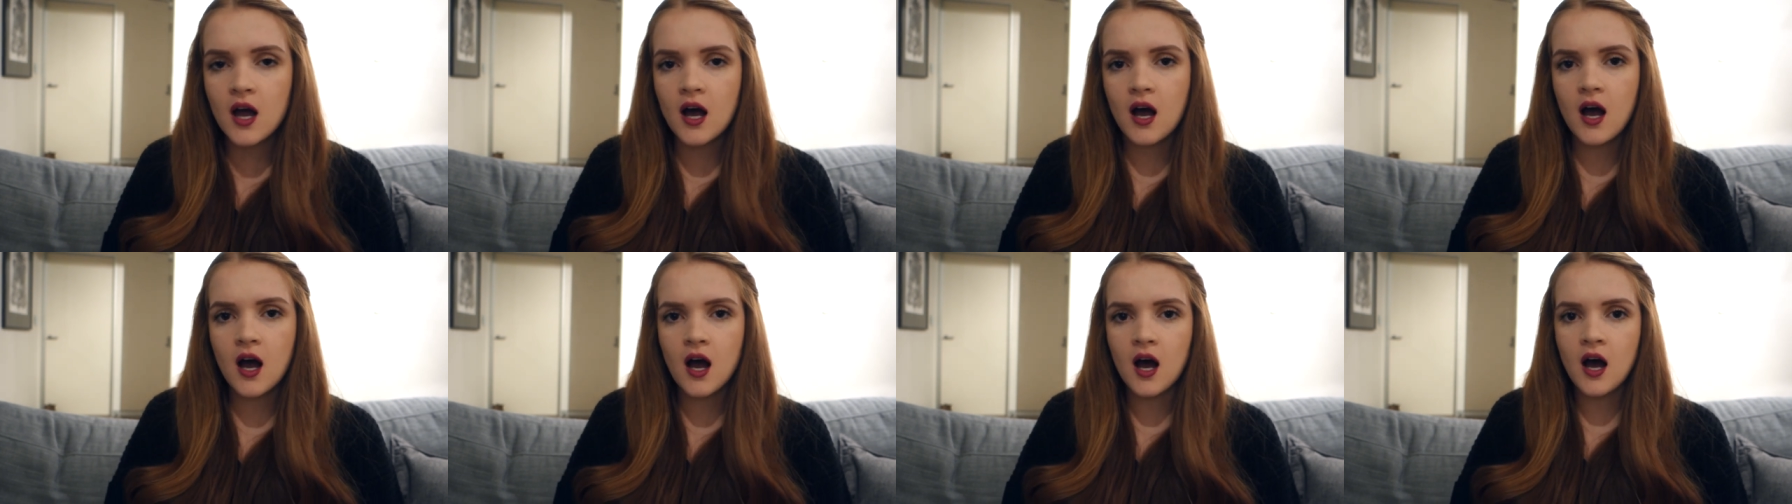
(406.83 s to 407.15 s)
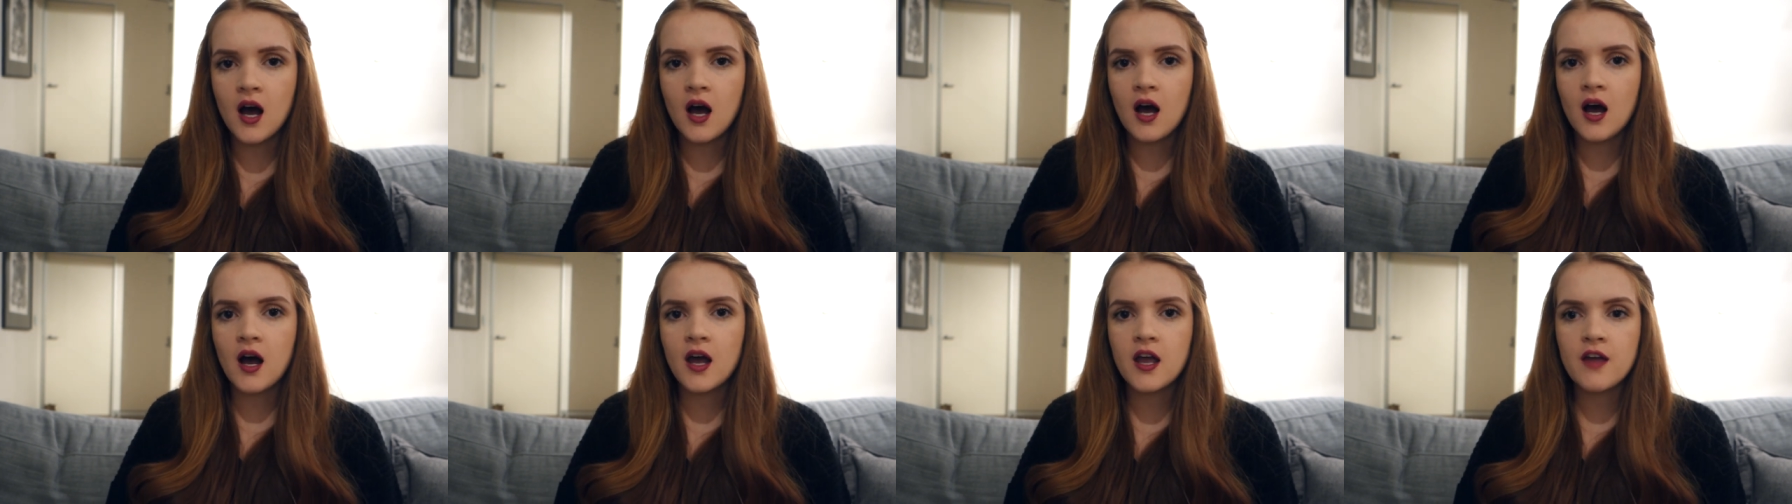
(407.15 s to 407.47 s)

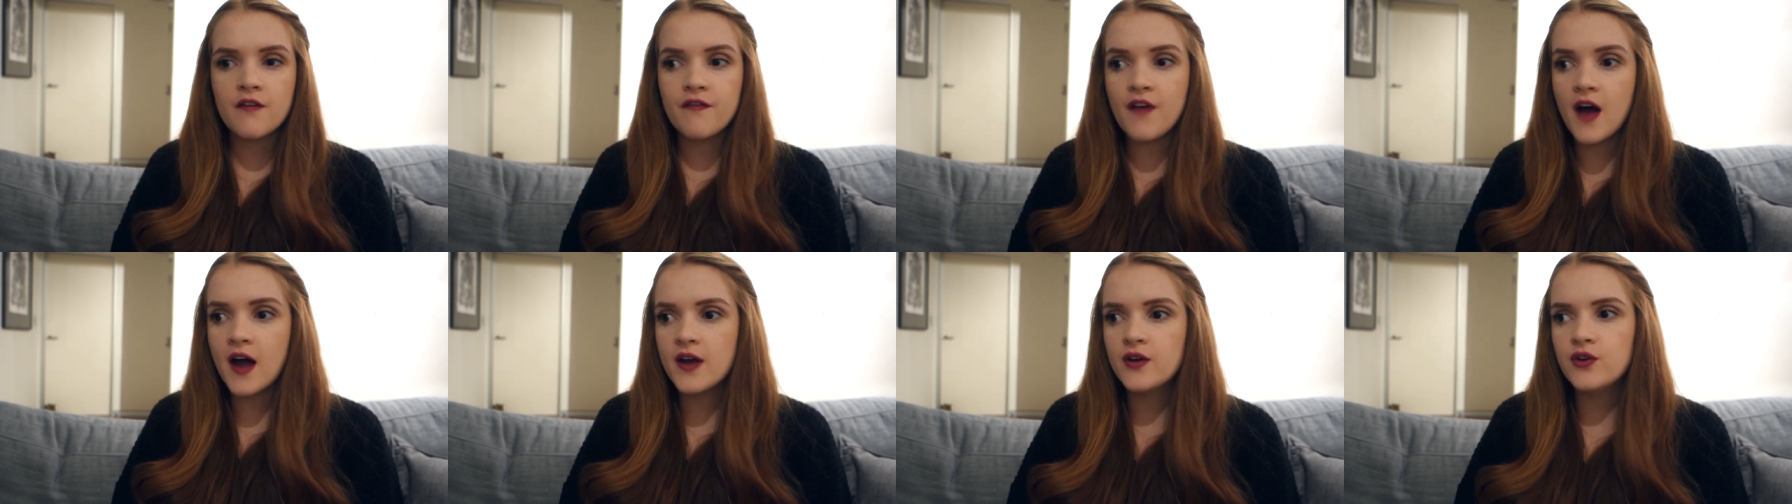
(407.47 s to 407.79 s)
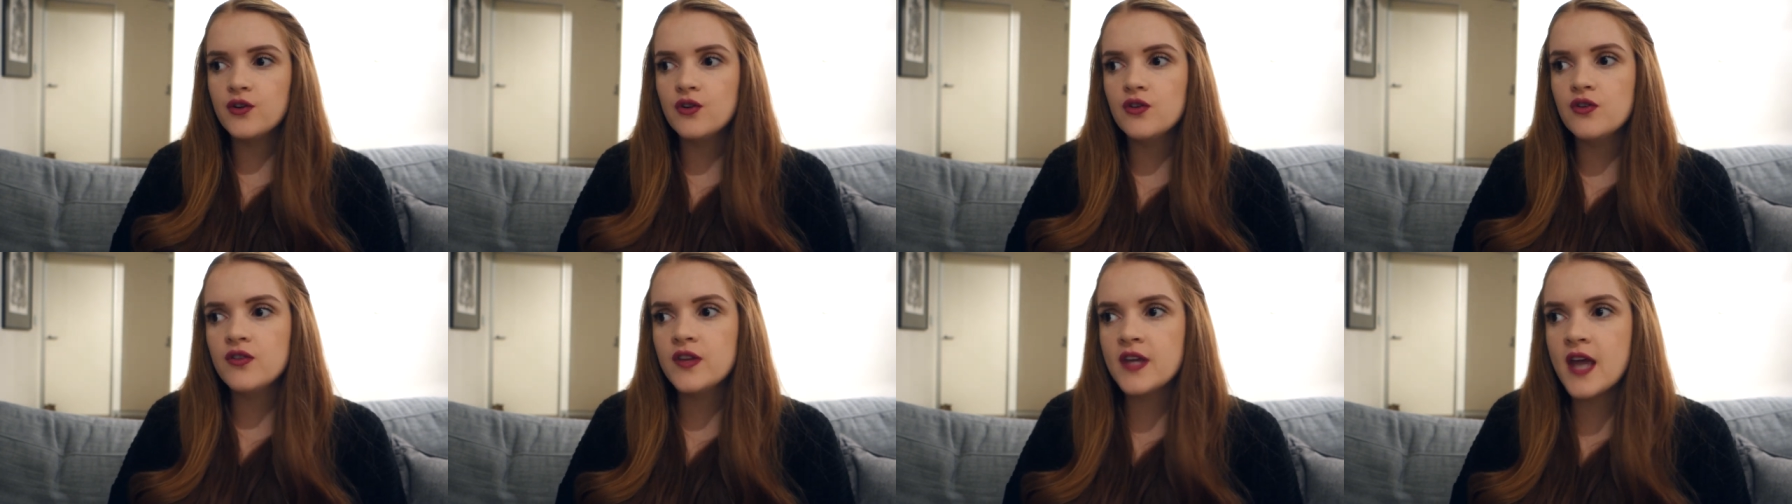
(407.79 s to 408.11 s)
Uh, if I
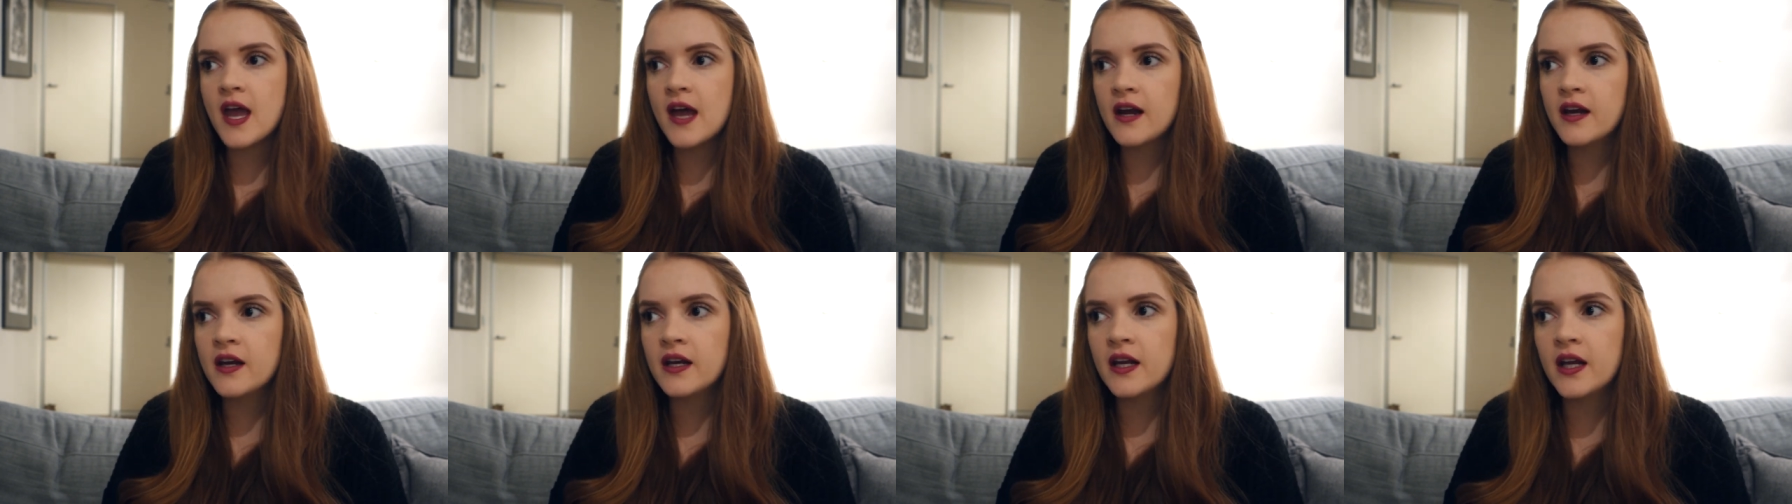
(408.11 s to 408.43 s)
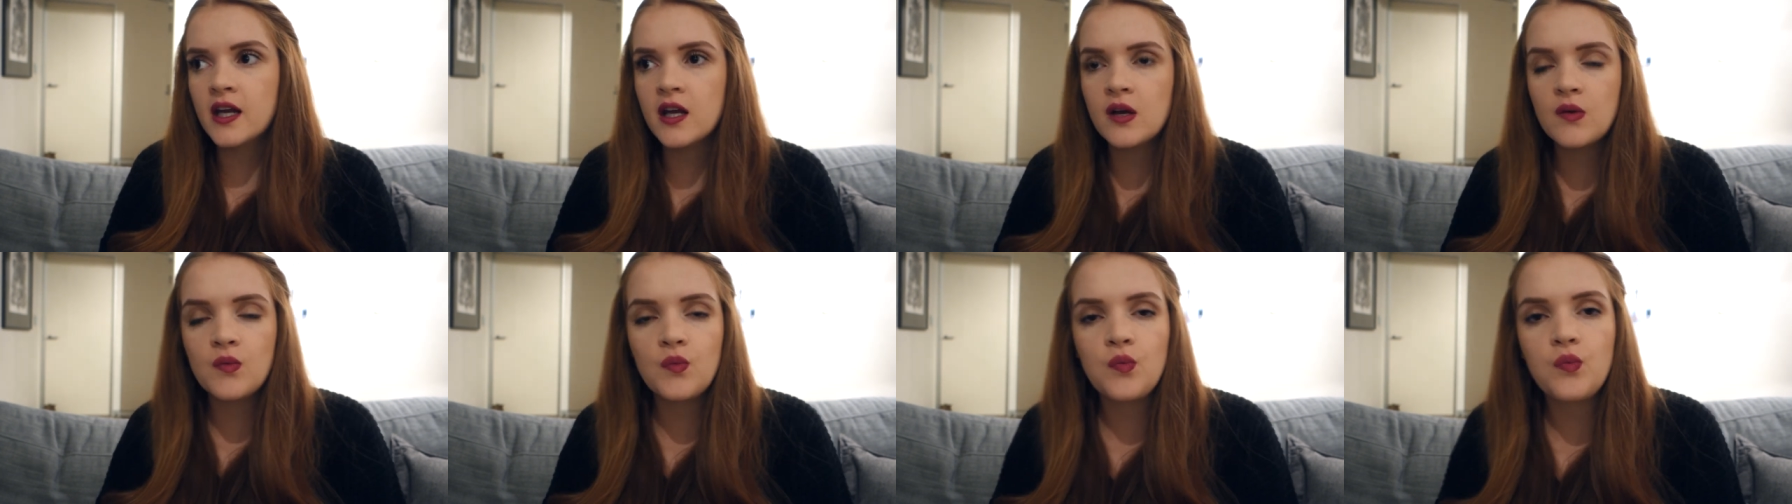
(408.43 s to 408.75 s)
knew the
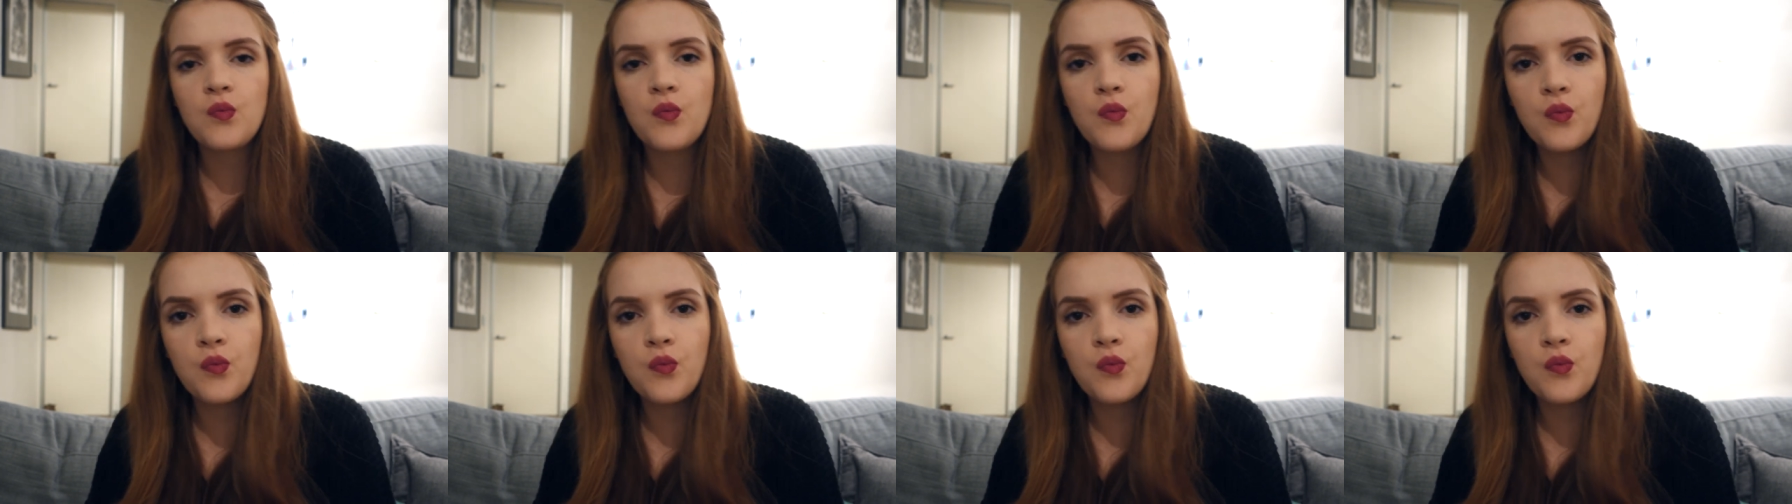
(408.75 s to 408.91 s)
editing